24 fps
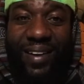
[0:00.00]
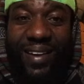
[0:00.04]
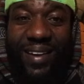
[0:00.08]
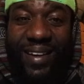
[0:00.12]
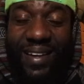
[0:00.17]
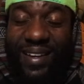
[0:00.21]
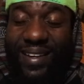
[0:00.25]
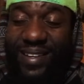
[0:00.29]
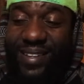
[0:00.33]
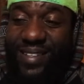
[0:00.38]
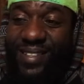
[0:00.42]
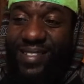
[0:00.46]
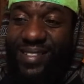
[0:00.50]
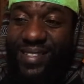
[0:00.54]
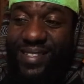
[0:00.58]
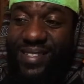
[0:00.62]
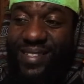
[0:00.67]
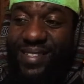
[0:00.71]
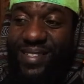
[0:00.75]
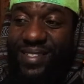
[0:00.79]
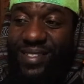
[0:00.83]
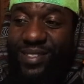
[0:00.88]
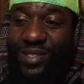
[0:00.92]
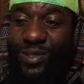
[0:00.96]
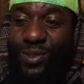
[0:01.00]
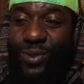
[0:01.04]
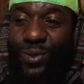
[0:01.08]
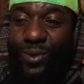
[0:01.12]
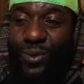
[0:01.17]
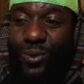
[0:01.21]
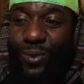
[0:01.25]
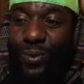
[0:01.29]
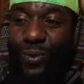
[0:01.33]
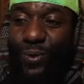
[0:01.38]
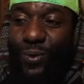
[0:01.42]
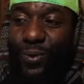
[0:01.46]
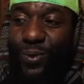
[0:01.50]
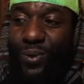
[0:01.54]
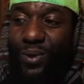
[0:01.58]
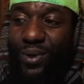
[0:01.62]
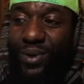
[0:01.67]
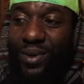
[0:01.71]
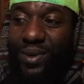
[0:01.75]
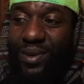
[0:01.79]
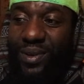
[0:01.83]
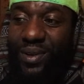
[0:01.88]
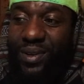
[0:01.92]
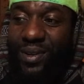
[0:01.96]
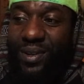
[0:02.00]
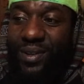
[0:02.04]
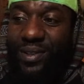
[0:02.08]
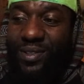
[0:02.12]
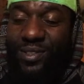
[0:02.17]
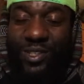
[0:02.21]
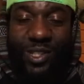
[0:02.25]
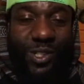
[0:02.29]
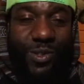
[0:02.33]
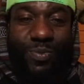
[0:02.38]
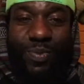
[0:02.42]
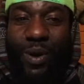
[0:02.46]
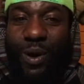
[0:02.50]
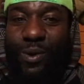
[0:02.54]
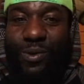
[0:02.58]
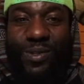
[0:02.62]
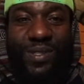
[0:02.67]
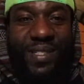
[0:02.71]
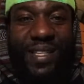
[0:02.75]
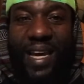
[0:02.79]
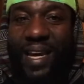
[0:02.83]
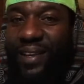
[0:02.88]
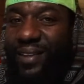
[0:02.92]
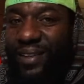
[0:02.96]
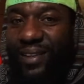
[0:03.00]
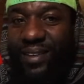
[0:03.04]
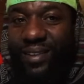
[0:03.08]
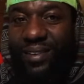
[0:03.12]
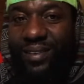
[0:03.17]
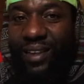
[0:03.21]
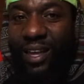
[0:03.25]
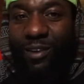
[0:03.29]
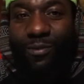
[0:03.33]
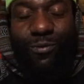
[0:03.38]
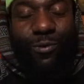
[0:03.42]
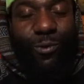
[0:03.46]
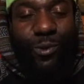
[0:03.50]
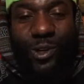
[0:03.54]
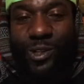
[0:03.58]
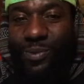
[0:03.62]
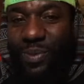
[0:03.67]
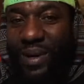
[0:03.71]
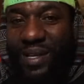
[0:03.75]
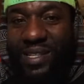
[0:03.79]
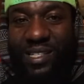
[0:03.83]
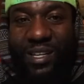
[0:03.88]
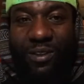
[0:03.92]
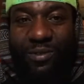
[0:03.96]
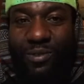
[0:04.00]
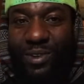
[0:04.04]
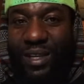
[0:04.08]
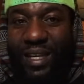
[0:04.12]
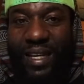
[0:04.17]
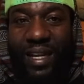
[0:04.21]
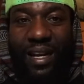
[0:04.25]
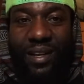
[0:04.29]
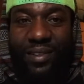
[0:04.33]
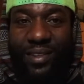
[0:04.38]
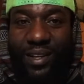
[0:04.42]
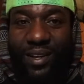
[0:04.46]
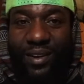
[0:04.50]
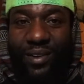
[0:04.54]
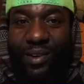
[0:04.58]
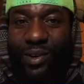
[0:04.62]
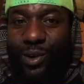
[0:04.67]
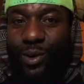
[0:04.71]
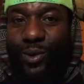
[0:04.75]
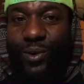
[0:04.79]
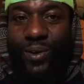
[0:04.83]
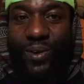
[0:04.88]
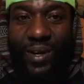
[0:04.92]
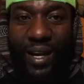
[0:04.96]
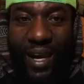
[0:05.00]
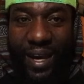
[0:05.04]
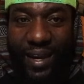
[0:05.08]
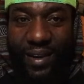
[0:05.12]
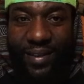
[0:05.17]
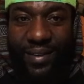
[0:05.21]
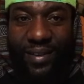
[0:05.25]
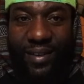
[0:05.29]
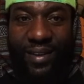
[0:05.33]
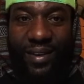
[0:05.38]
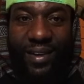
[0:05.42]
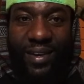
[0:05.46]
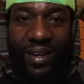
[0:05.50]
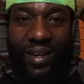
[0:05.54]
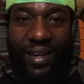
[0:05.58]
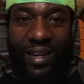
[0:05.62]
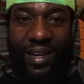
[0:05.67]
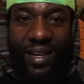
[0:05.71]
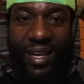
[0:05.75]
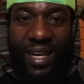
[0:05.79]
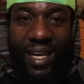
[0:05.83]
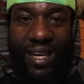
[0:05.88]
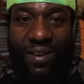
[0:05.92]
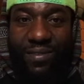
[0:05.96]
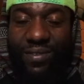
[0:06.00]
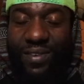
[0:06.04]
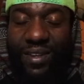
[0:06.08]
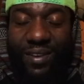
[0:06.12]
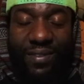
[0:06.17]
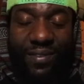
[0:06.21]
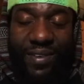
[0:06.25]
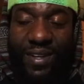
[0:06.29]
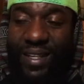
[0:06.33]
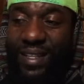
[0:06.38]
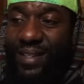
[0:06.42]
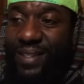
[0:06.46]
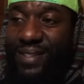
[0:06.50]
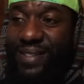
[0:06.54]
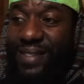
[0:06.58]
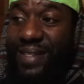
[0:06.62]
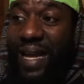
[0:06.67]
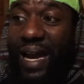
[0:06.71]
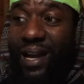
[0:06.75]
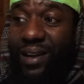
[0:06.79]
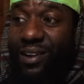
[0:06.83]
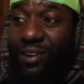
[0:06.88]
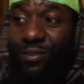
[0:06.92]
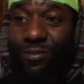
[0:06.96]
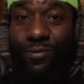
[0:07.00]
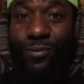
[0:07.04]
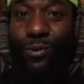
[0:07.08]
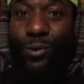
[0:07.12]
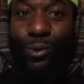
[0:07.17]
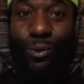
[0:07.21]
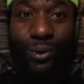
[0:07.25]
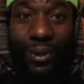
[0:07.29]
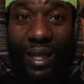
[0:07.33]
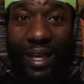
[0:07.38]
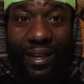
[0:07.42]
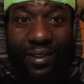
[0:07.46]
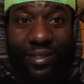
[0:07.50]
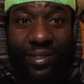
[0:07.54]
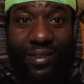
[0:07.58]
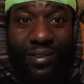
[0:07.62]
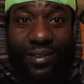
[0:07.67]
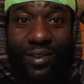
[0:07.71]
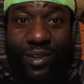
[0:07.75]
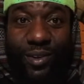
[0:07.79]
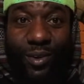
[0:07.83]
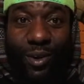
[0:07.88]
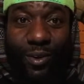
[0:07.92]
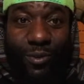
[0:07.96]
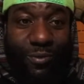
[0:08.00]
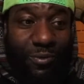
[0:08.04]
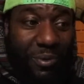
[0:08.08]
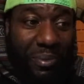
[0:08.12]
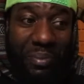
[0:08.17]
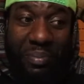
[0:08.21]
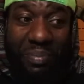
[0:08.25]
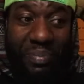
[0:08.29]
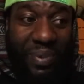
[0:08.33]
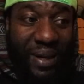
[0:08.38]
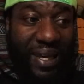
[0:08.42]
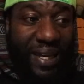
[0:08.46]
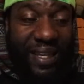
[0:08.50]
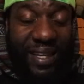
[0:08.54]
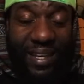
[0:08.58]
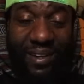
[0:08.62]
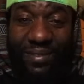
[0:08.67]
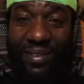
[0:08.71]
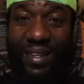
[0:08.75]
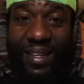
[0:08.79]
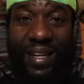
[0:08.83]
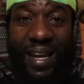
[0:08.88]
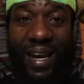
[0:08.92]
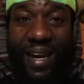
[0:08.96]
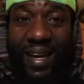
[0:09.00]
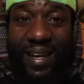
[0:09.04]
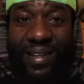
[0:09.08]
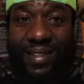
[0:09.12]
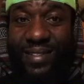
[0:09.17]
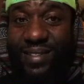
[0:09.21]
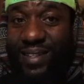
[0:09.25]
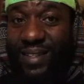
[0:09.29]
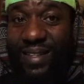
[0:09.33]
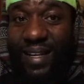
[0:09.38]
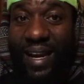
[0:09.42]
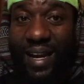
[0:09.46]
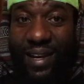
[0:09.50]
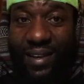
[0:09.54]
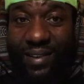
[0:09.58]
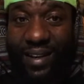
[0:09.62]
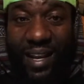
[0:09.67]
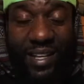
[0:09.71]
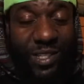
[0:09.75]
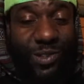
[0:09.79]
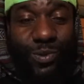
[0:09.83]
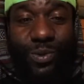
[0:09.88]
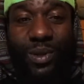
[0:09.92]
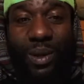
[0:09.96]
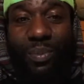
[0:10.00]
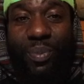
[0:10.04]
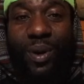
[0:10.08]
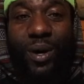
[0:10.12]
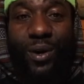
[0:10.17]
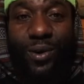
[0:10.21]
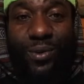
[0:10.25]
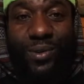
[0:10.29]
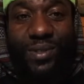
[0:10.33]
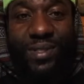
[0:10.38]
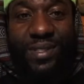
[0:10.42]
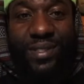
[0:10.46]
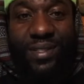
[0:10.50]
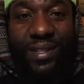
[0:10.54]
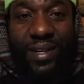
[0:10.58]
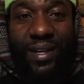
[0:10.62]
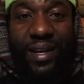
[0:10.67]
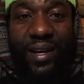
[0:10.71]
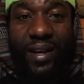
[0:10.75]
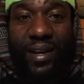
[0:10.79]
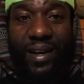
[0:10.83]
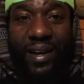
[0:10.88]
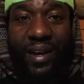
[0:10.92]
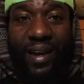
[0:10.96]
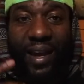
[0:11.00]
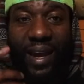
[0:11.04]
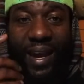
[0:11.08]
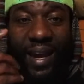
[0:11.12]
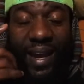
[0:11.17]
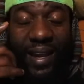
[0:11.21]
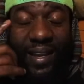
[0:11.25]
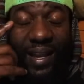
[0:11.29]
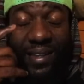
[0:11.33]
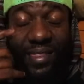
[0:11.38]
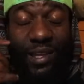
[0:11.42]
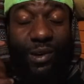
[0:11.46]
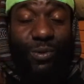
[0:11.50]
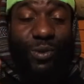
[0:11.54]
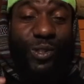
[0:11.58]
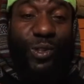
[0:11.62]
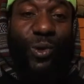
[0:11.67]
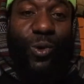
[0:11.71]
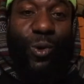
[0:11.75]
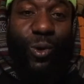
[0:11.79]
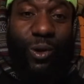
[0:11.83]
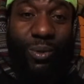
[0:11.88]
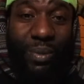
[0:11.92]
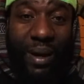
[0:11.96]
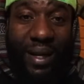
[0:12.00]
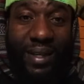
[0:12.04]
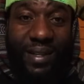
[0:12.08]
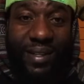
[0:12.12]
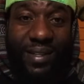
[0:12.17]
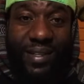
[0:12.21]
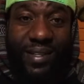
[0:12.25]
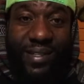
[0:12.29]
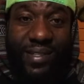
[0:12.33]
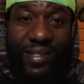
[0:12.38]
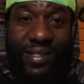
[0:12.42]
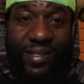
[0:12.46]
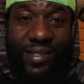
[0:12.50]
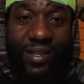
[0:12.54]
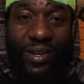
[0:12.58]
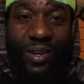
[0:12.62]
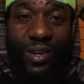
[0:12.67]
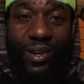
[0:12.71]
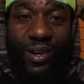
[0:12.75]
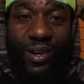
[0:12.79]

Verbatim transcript: is to just post daily, like force myself to get out there and create even if it's not a full length, you know, from beginning of the day to night. I just want to post. And I think what's cool about it is